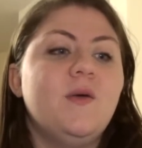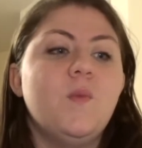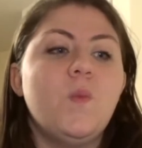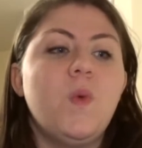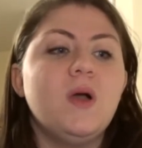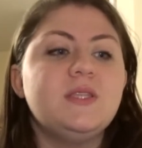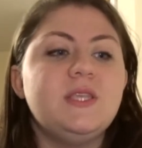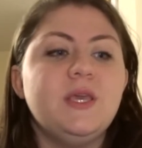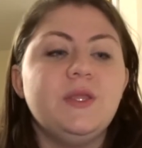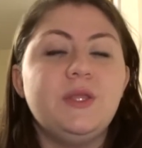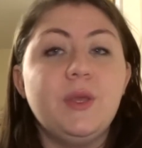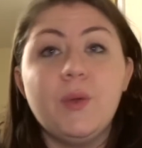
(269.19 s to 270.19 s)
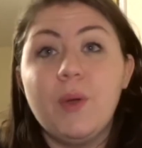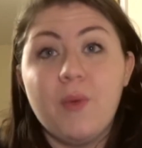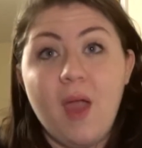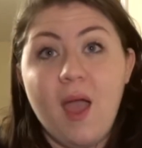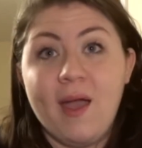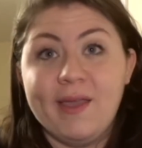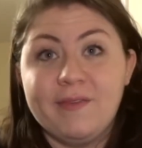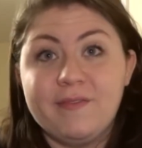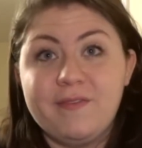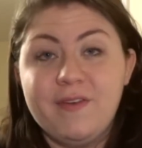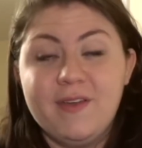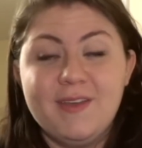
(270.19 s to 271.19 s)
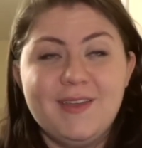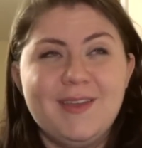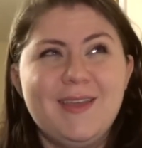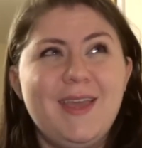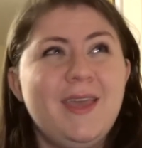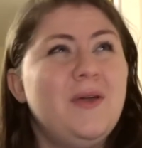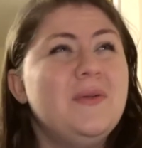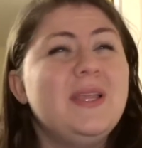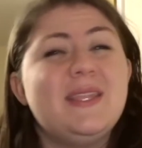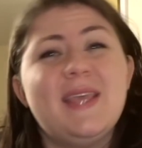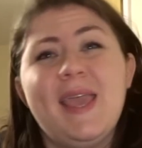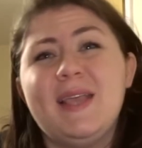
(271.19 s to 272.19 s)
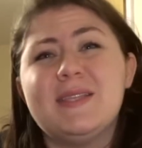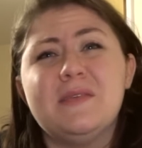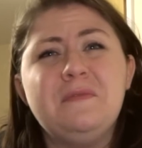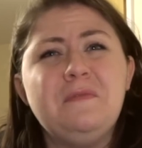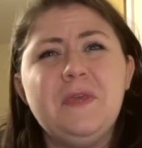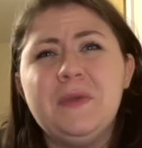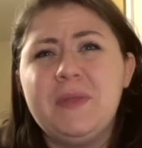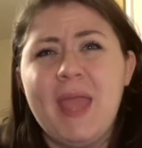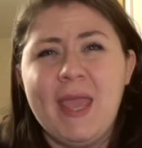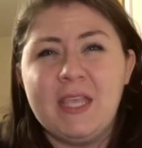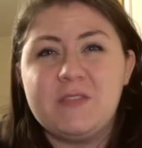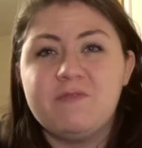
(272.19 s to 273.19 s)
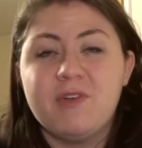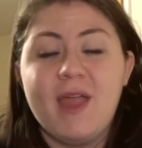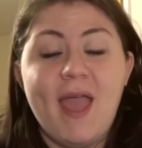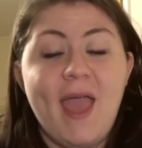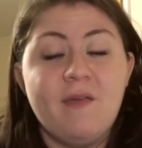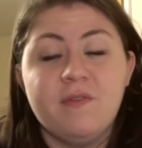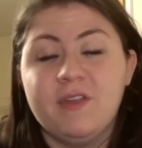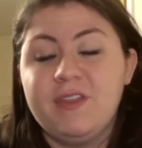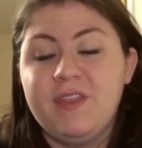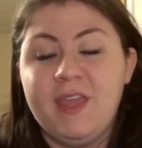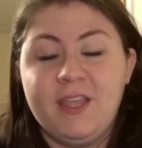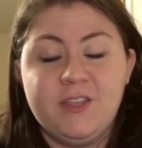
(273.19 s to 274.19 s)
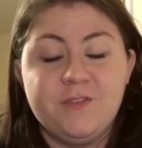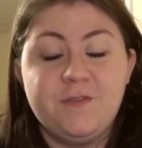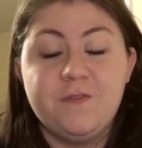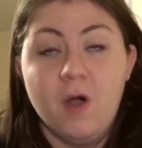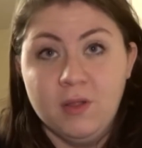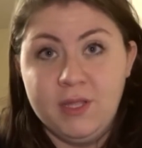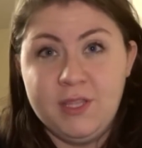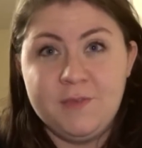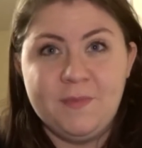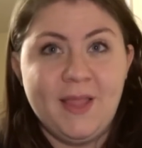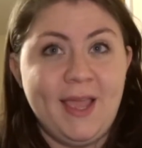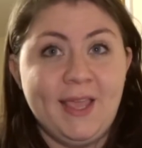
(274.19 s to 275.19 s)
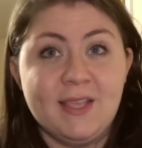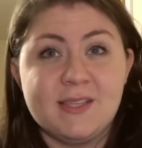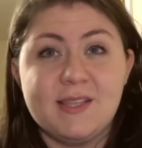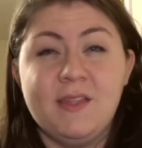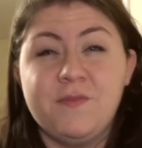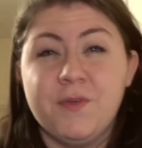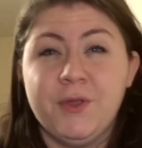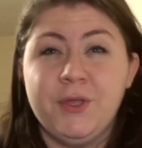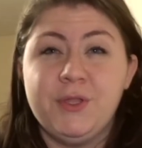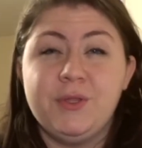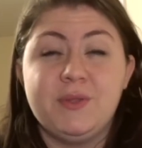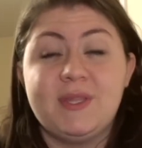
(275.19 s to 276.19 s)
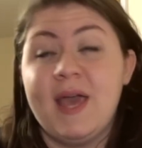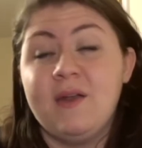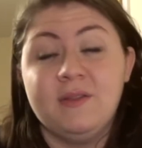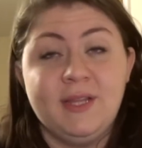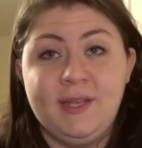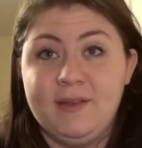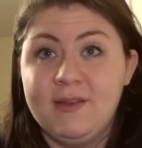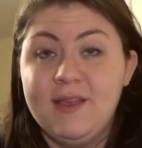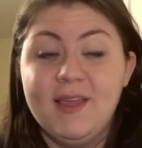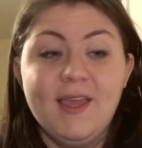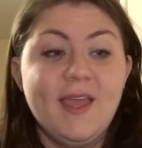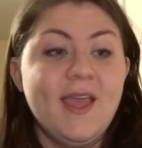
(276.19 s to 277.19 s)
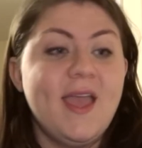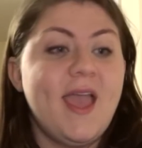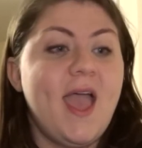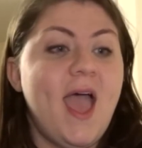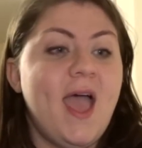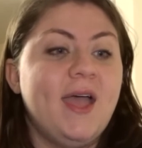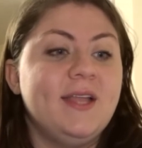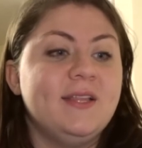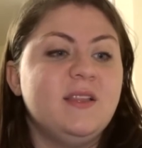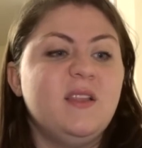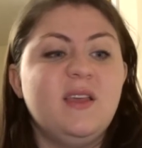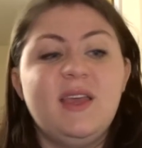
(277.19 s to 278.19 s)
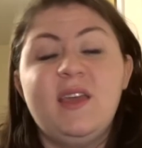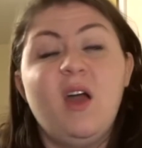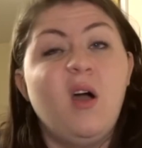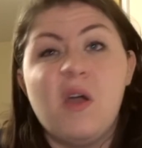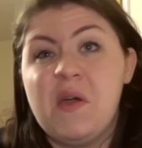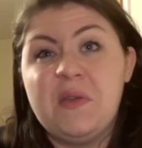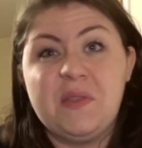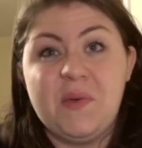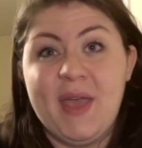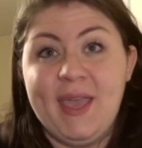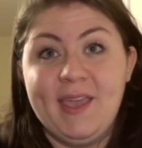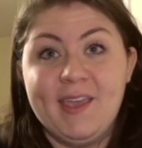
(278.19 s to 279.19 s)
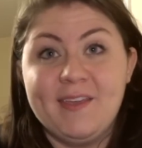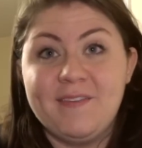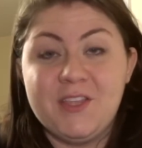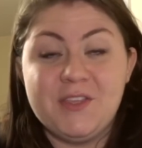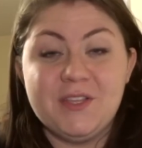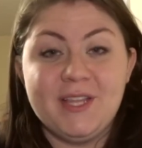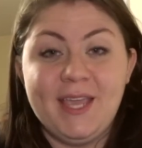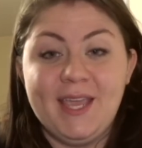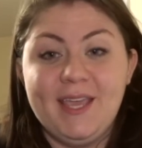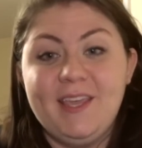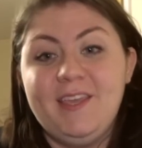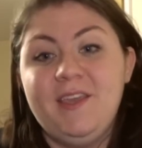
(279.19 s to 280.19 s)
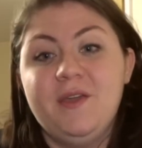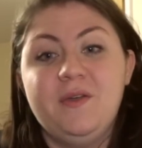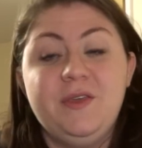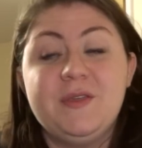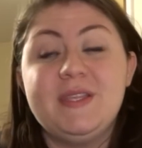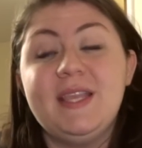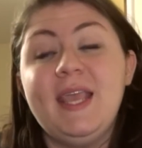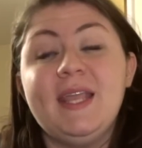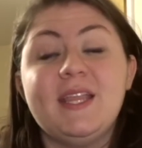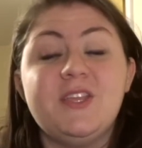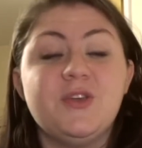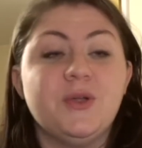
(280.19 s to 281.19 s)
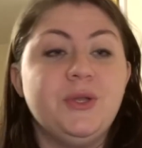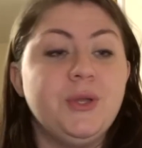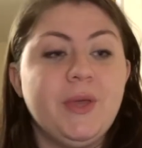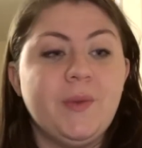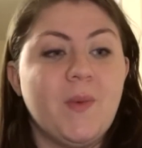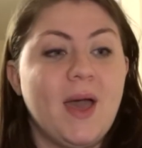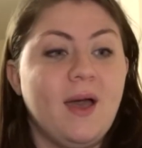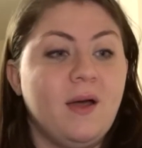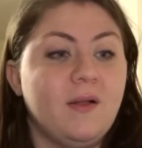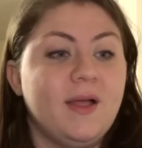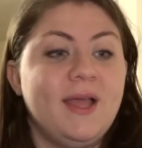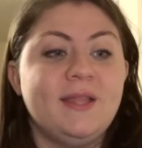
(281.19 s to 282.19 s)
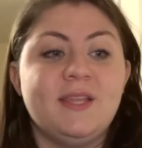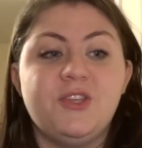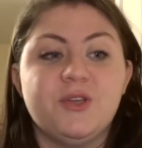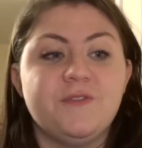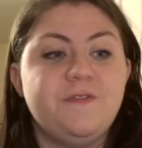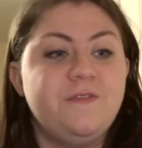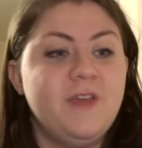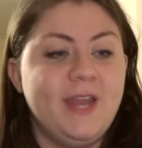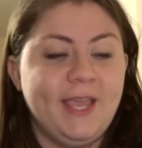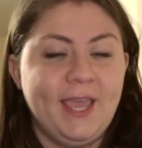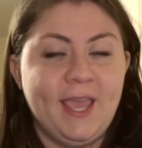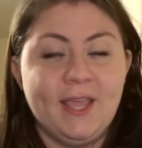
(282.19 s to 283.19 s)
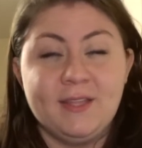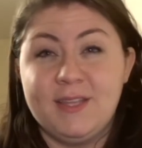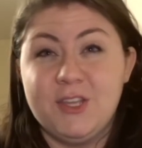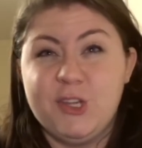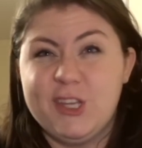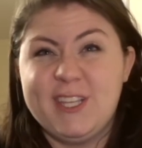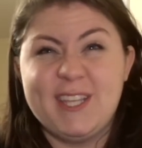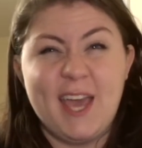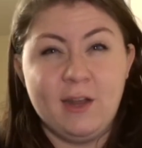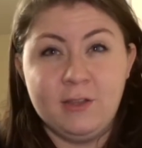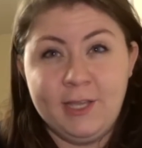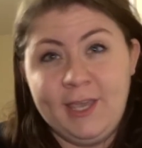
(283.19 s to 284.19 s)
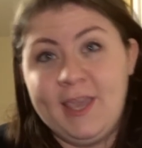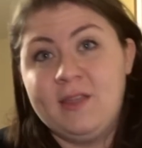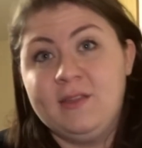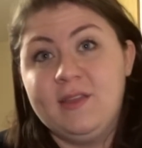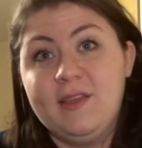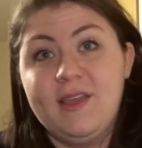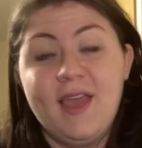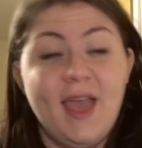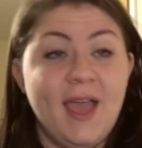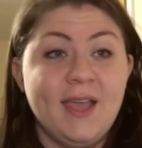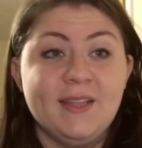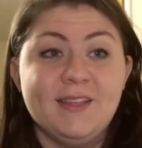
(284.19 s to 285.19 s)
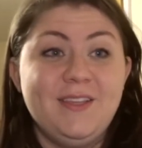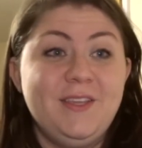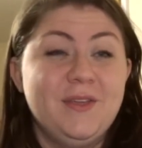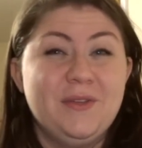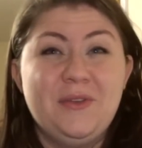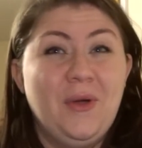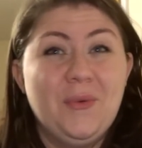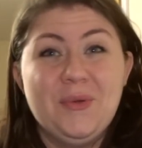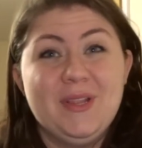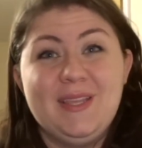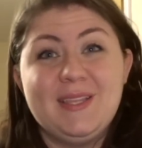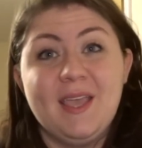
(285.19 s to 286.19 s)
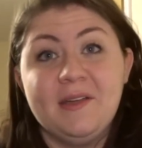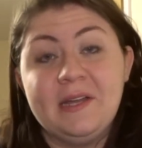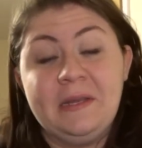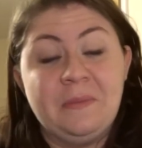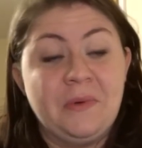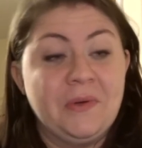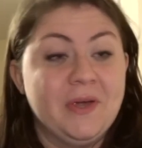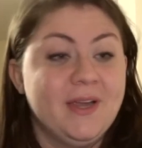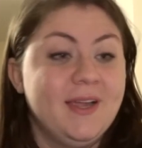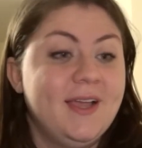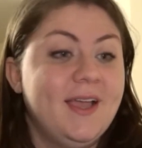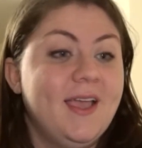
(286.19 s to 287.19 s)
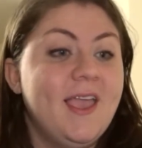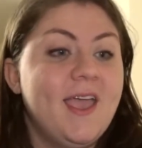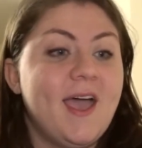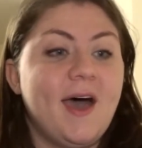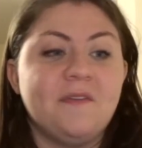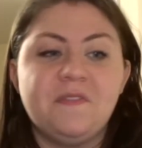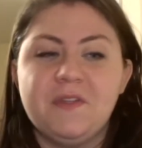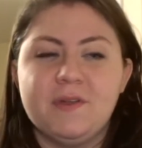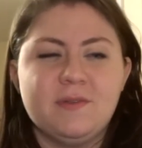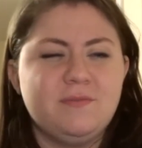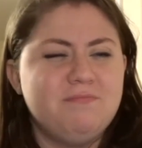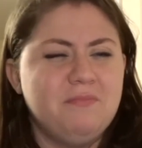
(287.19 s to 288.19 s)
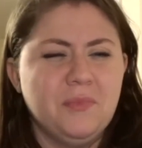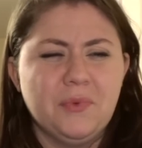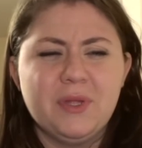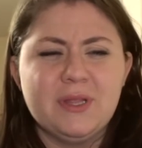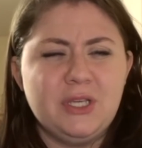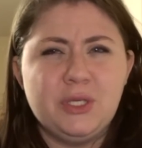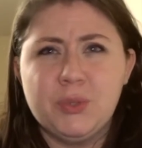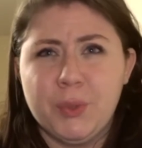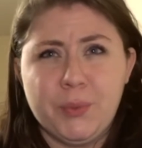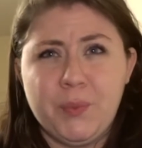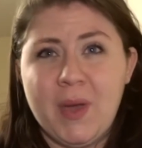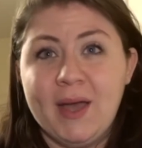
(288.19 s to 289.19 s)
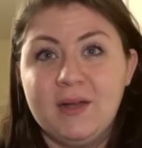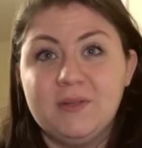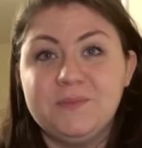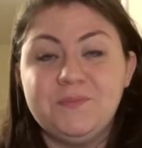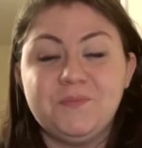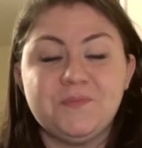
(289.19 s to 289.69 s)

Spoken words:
once you do arrive, it only takes a few days for everything to fall into place and for you to settle in. And it all goes away eventually. You see that you're doing well and that you're fitting in and that you're settling in, and you're not really scared anymore after a really short while.